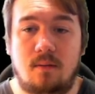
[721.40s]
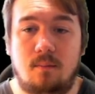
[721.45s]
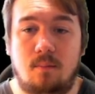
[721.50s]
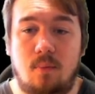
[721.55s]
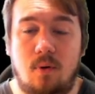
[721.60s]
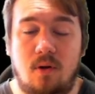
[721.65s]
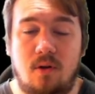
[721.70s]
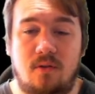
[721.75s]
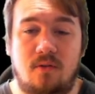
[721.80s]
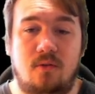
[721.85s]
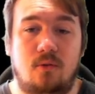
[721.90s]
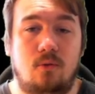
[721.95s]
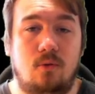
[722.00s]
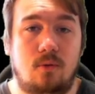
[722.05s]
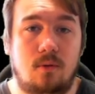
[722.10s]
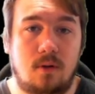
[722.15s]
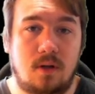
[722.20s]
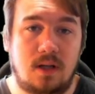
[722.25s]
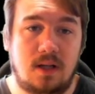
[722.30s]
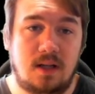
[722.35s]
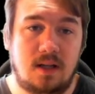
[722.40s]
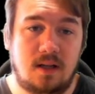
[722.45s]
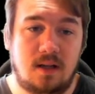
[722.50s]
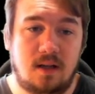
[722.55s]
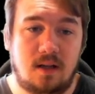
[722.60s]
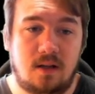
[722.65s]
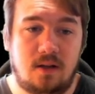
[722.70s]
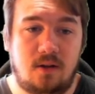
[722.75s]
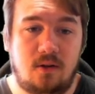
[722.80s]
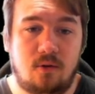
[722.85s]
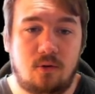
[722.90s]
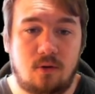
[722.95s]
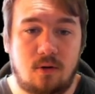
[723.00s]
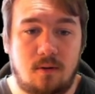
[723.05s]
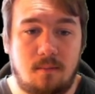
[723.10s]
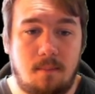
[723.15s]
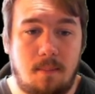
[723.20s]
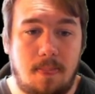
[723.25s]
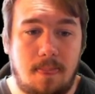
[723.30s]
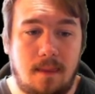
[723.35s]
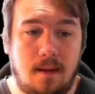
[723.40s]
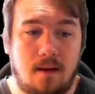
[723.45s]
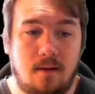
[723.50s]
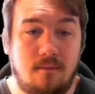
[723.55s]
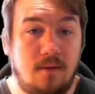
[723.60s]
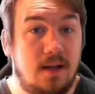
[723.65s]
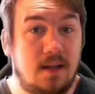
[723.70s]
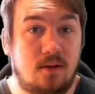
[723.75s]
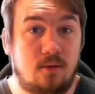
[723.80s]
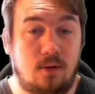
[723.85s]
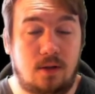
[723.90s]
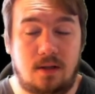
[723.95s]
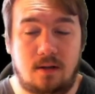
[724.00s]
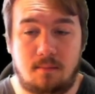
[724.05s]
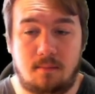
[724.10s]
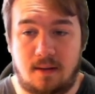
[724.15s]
pursue your victory here,